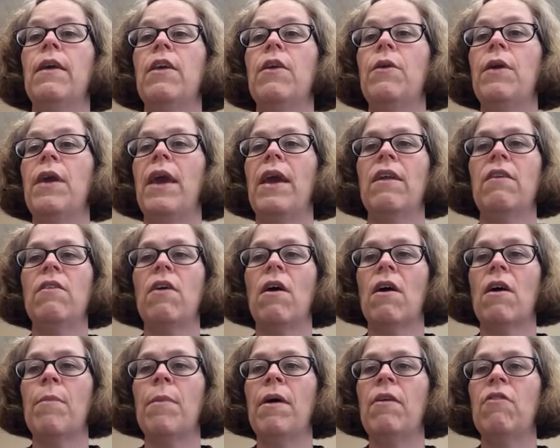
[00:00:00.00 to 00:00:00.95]
You can't
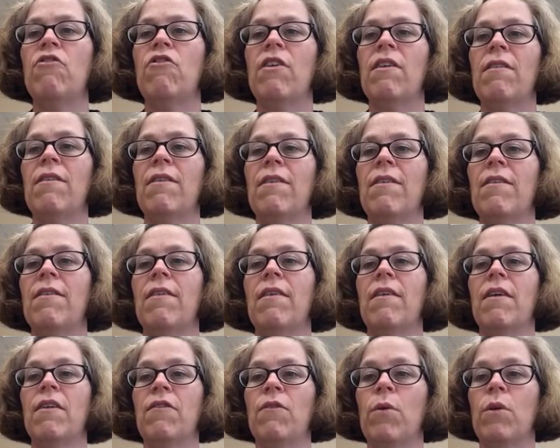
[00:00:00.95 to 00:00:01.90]
talk about Jesus,
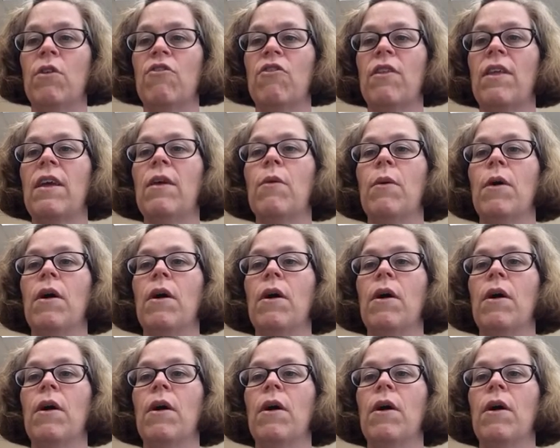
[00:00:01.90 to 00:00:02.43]
unfortunately.